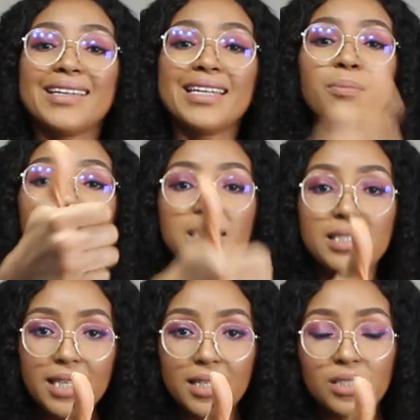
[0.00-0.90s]
Number
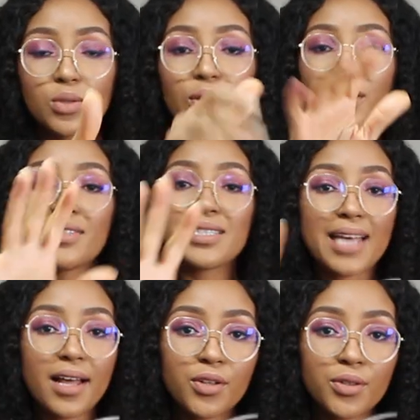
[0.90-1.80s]
six, whatever
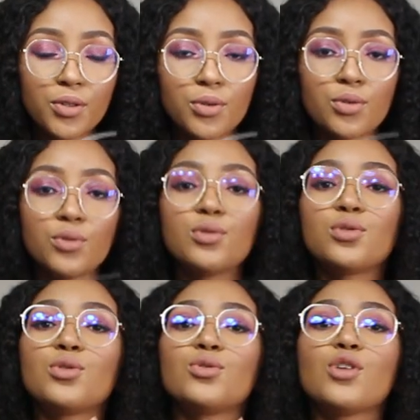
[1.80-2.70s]
cycle you use,
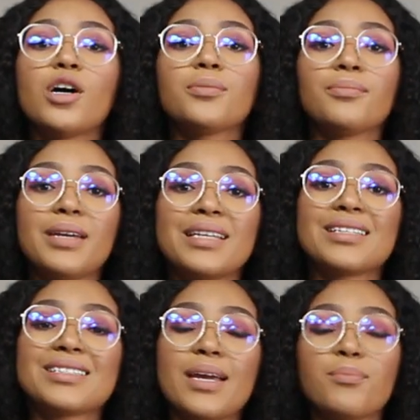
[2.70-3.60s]
do not make
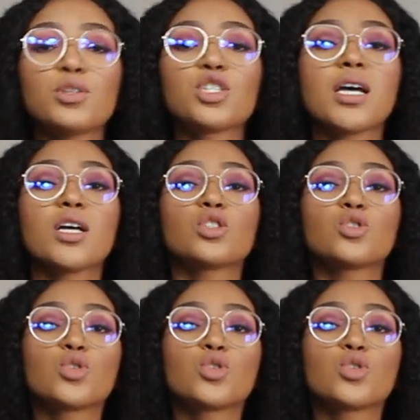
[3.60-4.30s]
the temperature